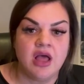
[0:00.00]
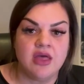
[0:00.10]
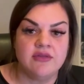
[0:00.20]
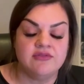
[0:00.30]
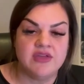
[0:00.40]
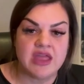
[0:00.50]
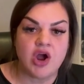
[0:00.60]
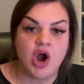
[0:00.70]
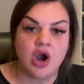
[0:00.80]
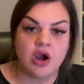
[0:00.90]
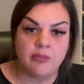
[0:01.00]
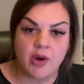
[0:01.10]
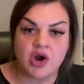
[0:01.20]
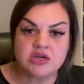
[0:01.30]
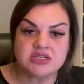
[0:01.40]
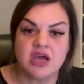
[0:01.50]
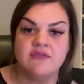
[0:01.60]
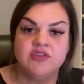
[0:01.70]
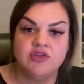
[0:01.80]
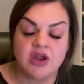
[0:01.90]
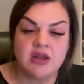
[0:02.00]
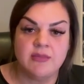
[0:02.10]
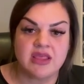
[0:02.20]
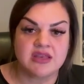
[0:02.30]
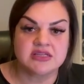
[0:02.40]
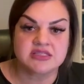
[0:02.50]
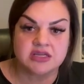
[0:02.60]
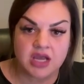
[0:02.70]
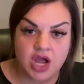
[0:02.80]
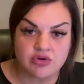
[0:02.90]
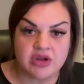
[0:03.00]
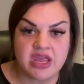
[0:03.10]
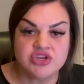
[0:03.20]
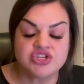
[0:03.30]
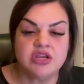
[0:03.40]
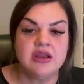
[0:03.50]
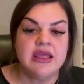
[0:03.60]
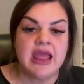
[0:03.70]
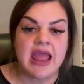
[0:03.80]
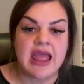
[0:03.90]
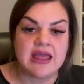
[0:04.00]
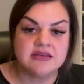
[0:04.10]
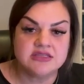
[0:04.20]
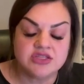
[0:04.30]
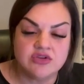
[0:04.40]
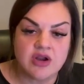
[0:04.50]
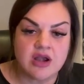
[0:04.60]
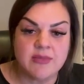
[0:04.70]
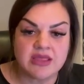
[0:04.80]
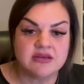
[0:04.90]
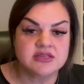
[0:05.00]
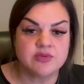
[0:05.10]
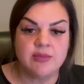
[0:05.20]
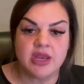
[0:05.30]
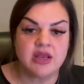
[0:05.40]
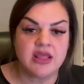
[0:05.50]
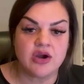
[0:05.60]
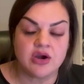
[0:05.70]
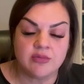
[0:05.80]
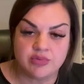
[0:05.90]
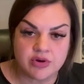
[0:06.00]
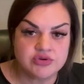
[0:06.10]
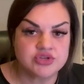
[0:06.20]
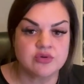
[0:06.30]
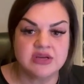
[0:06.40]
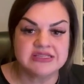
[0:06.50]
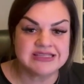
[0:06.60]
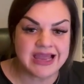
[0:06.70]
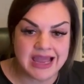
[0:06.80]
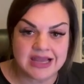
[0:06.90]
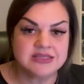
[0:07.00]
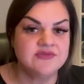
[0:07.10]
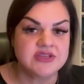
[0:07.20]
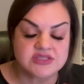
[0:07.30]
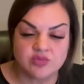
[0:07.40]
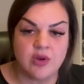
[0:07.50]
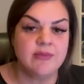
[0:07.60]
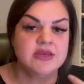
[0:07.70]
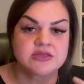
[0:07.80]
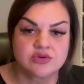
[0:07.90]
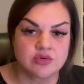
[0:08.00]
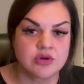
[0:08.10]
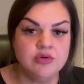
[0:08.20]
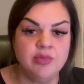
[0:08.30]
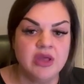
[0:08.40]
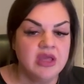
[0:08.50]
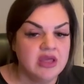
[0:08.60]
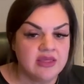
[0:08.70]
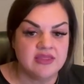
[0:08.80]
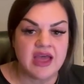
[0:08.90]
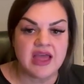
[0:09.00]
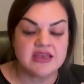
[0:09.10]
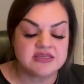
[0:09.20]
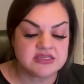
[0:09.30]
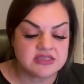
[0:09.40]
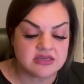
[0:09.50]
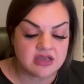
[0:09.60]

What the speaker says: they are a part of the United Methodist congregation. And the United Methodist Women, they are a pro-choice activist women's group that